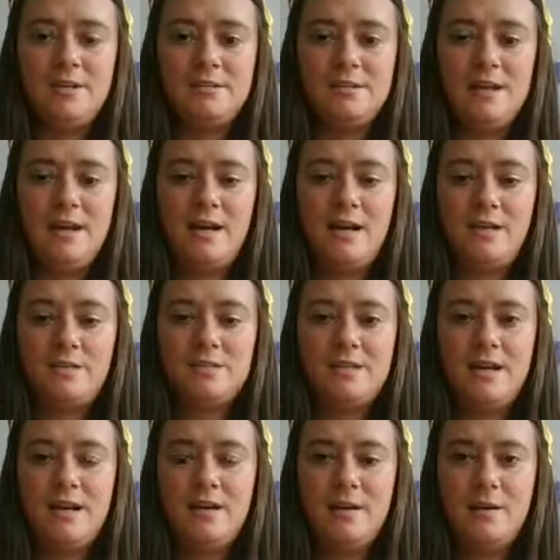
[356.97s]
because then I know it's
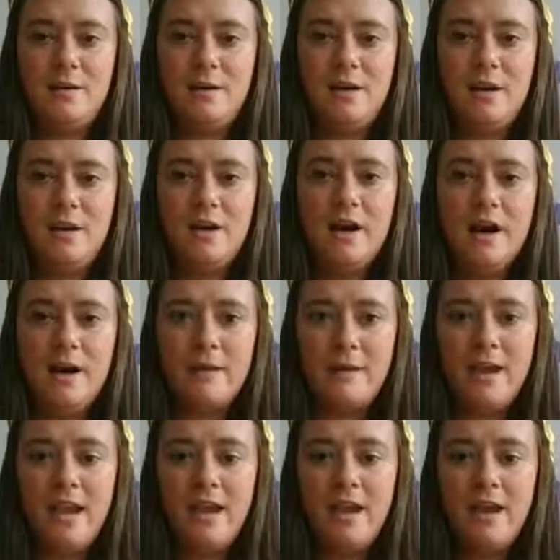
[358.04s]
not gonna get caught on my
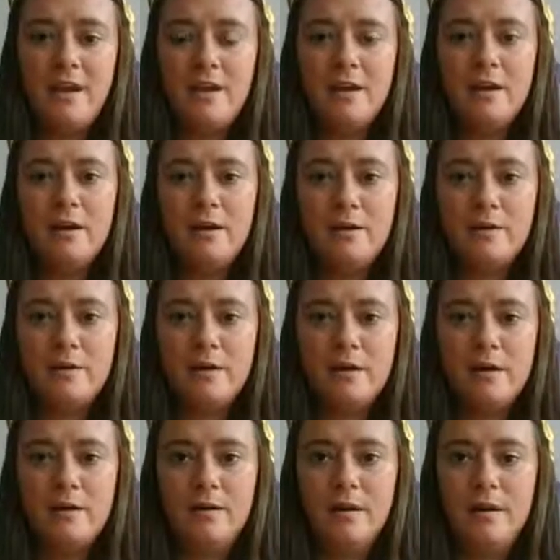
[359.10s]
hair
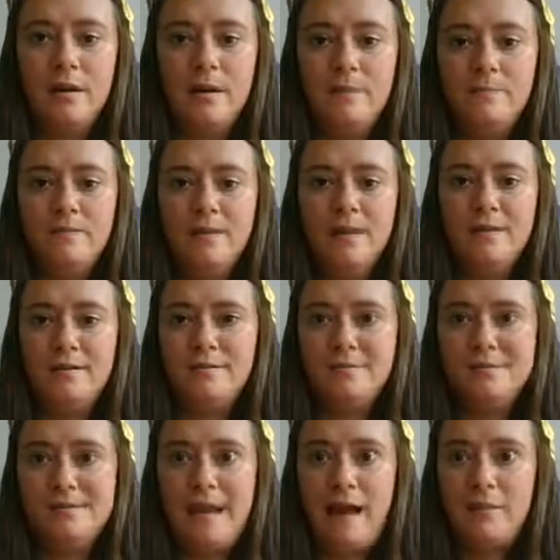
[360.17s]
or um,
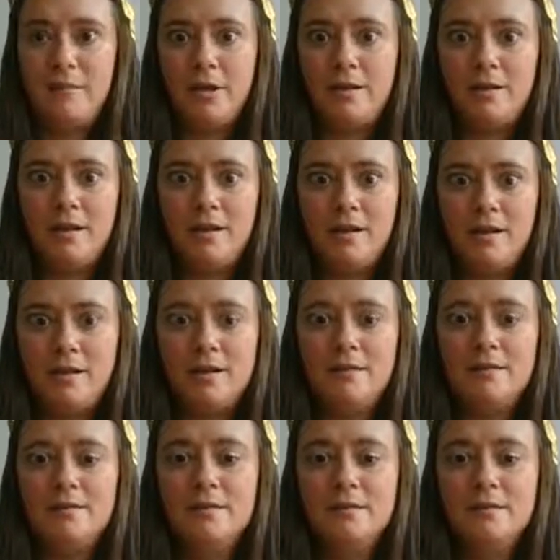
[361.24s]
stab me or anything.